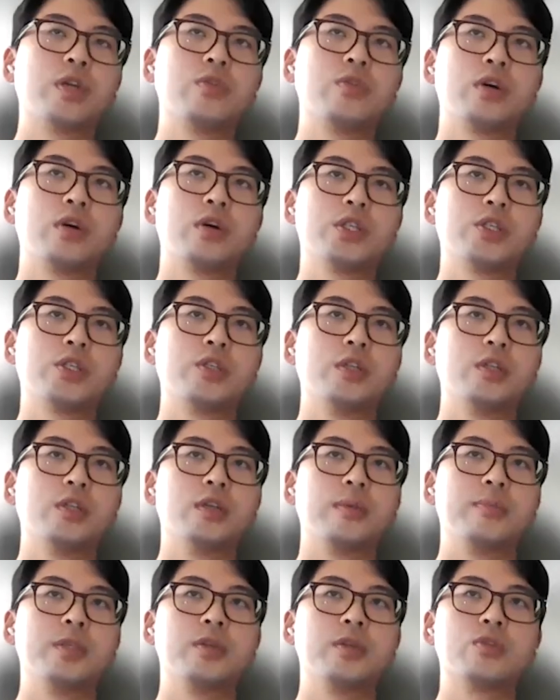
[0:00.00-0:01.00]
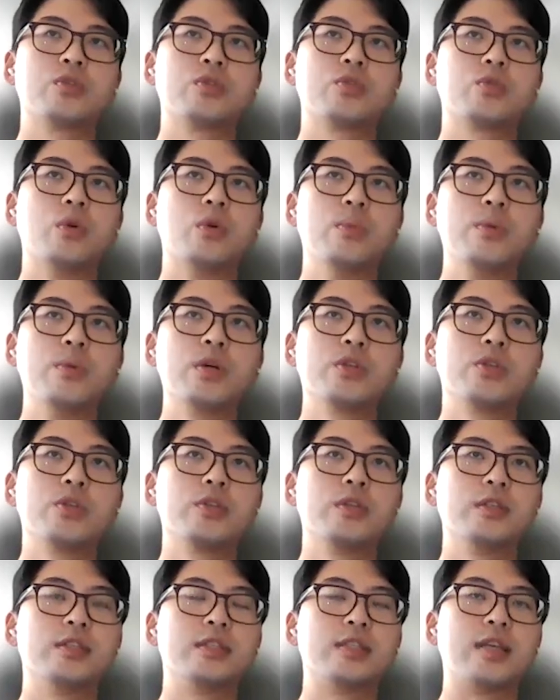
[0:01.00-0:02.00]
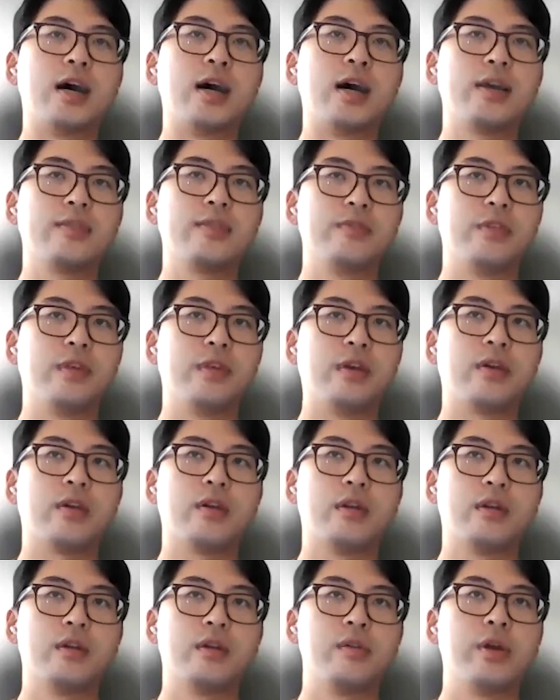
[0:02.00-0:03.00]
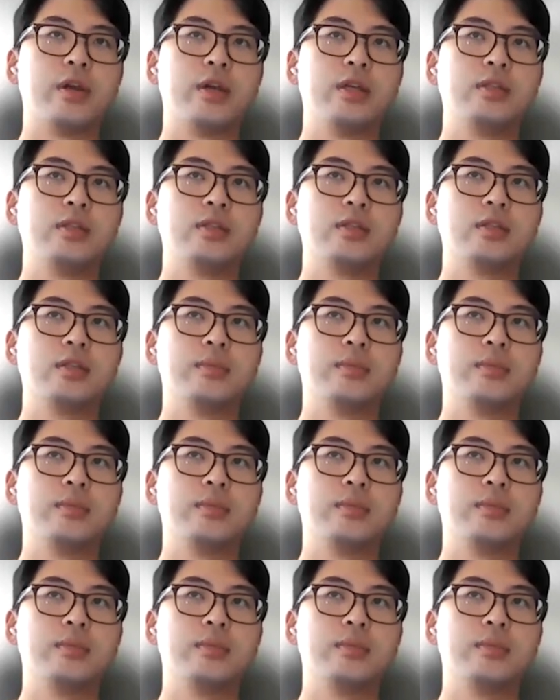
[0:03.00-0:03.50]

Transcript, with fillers: great question. I mean, there's so much to dive there, right?